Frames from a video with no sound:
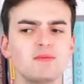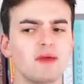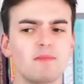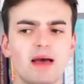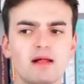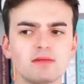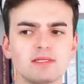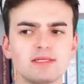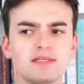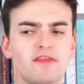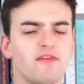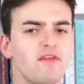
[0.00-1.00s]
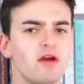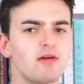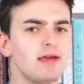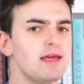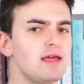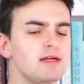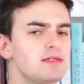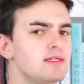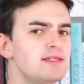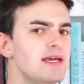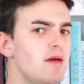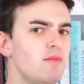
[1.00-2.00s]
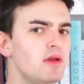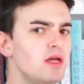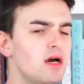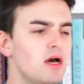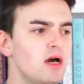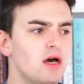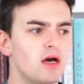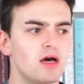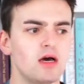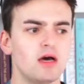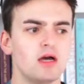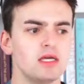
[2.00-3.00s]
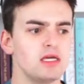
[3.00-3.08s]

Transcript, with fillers: a big belt. It's very Demna,